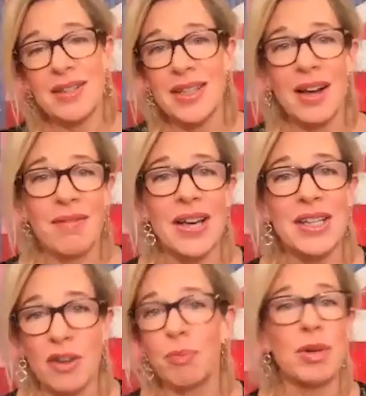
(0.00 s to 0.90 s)
surveys
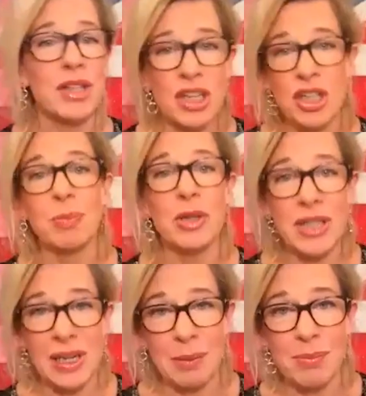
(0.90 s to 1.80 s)
of British
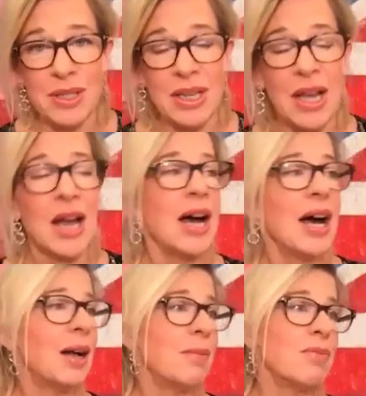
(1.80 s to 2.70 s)
Muslims
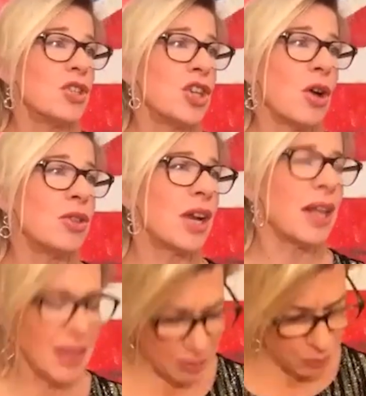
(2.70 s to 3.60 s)
um, showed that I
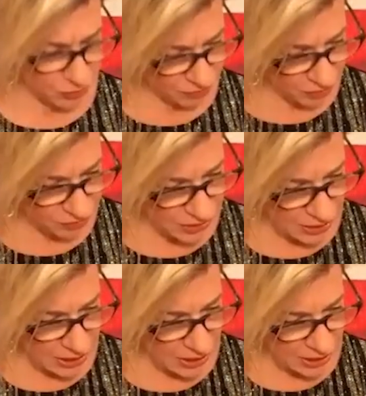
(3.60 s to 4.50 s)
think it was
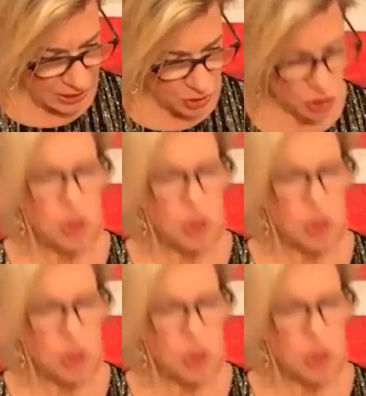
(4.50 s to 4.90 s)
52%